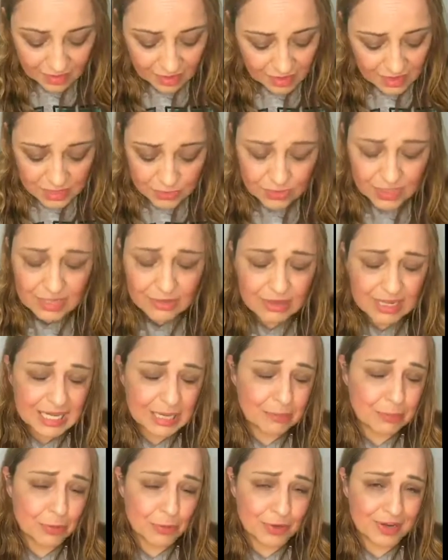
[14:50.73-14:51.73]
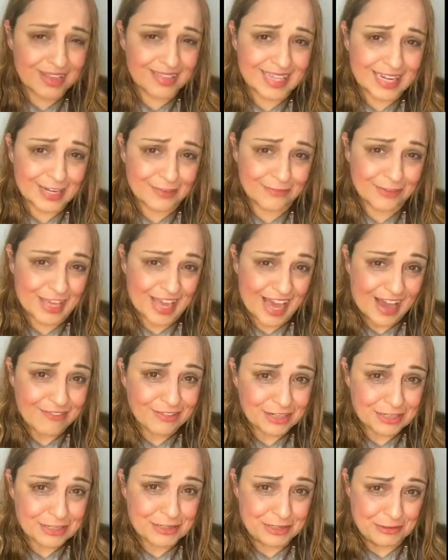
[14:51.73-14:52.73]
it's really, really important that if you
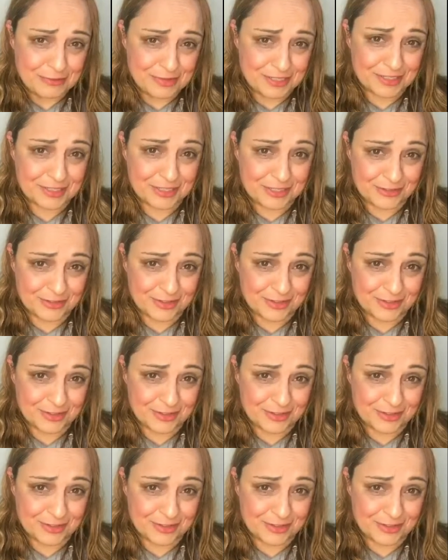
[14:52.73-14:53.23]
haven't adopted